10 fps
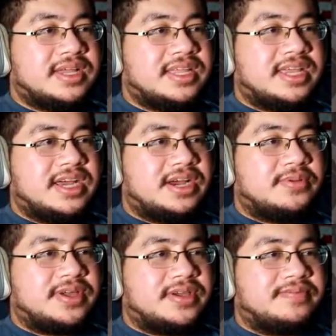There
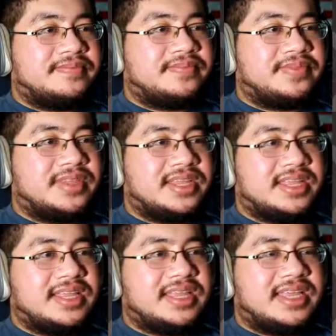we go.
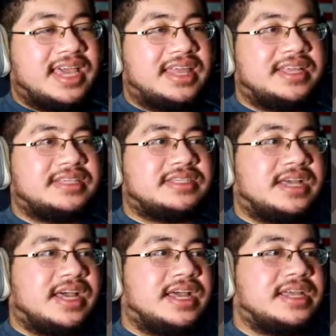Yeah, these,
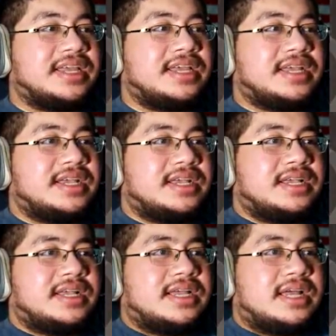uh...
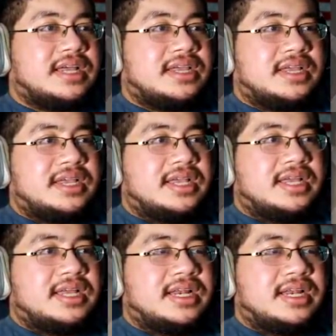hostile forces approaching.